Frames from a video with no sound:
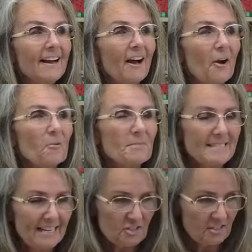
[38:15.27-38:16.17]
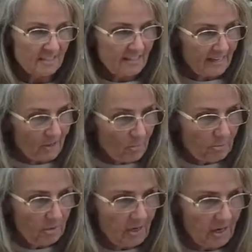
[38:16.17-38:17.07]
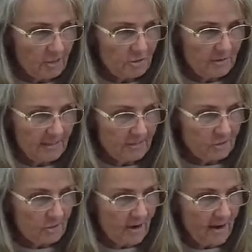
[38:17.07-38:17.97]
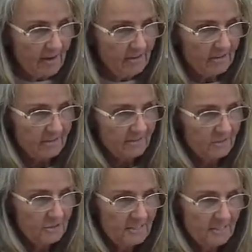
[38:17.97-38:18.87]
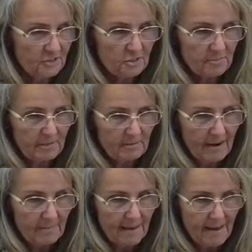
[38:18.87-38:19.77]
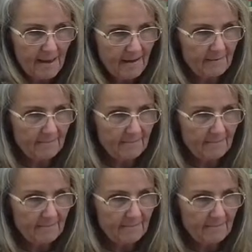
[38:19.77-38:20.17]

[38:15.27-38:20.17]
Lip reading: Oh, Miss Angela's got to go put laundry in the dryer. She said she'll be right back.